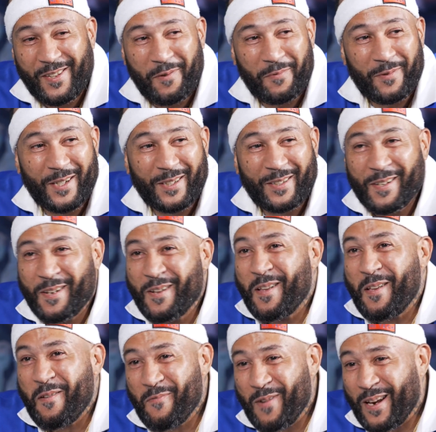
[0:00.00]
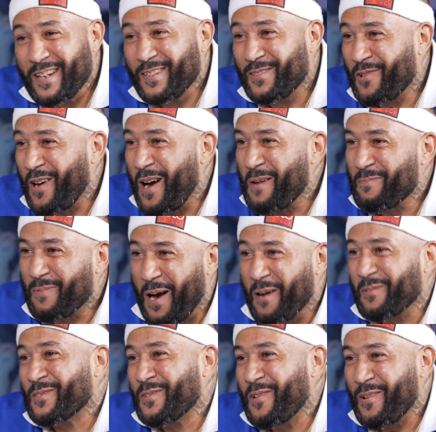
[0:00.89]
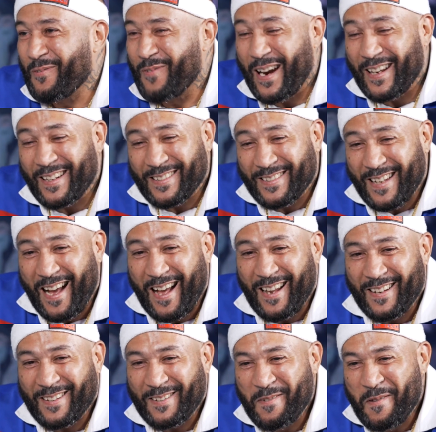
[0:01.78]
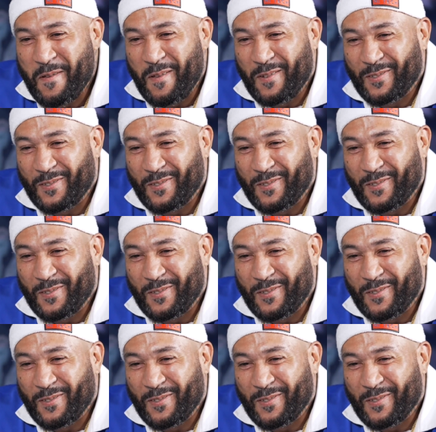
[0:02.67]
shit was, when it dropped, I was on Rikers Island.